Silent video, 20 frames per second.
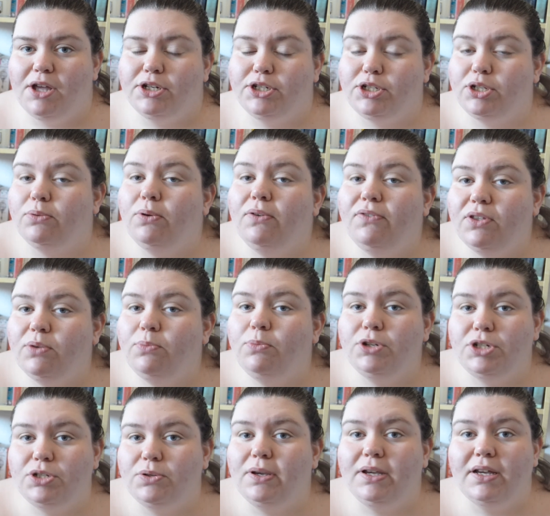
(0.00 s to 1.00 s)
2 of them were
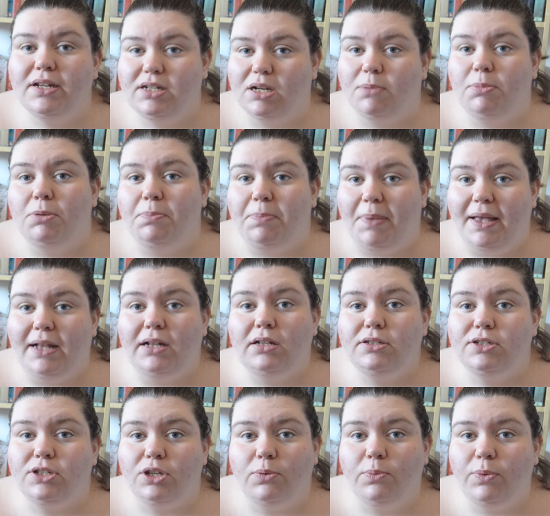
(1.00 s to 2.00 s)
doing a double bill,
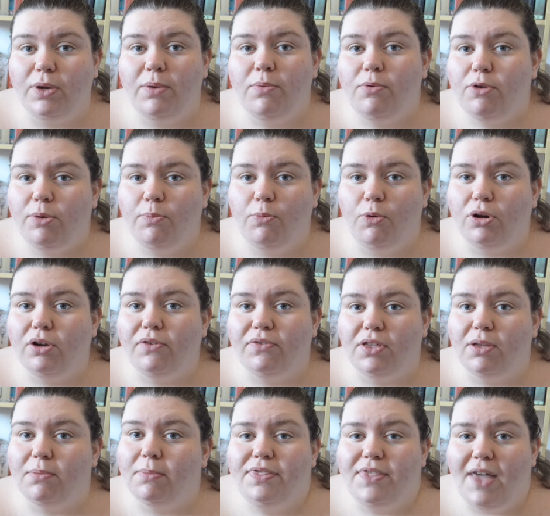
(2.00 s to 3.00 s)
so we were in one of them.